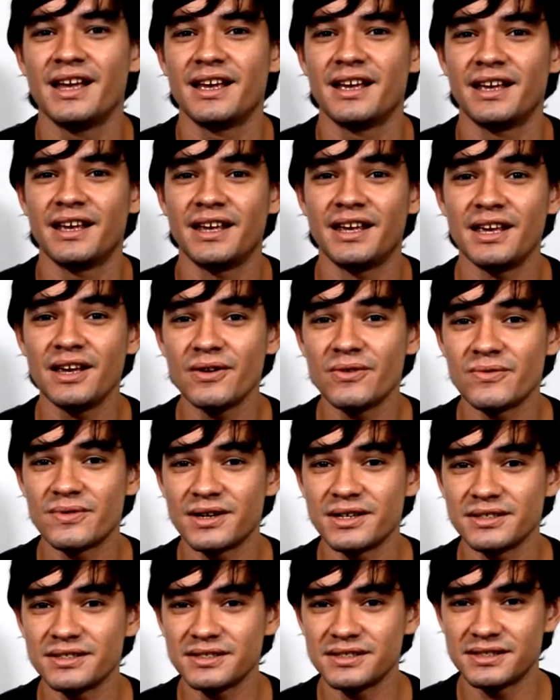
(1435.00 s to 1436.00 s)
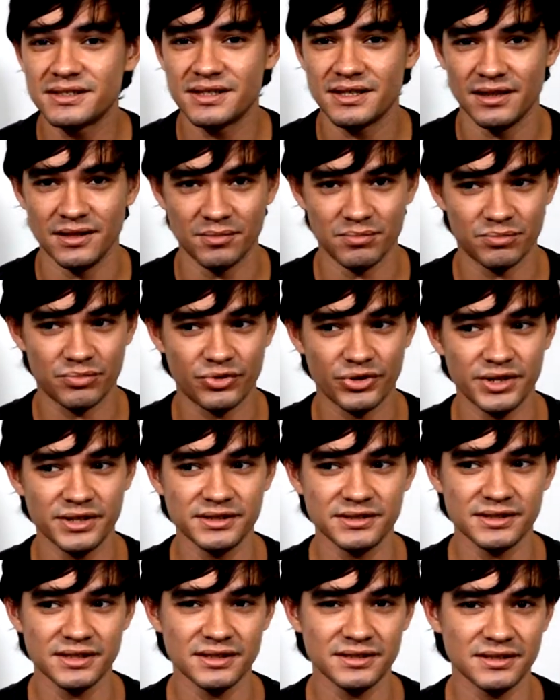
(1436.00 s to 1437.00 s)
He wants the
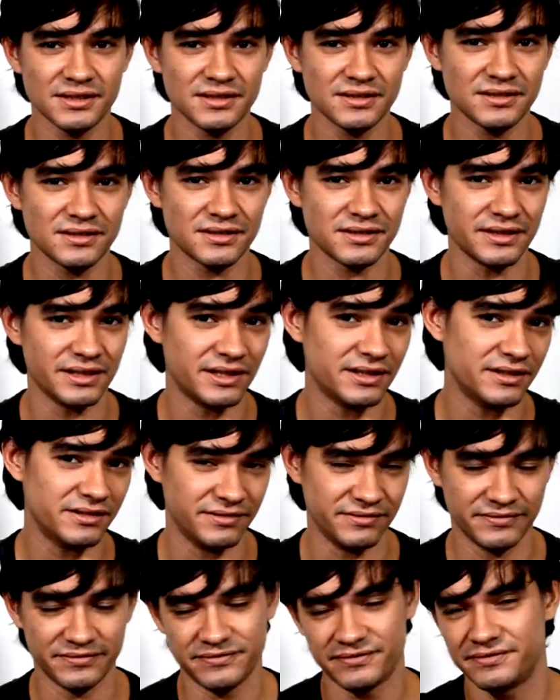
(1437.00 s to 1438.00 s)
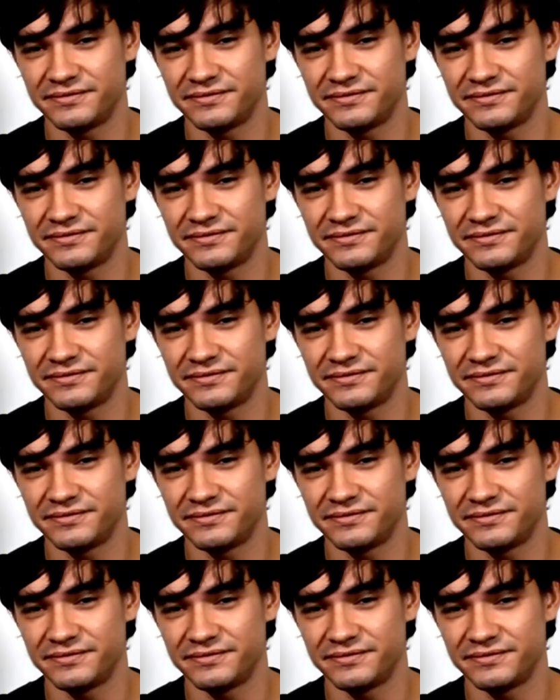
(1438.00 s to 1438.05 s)
princess's love.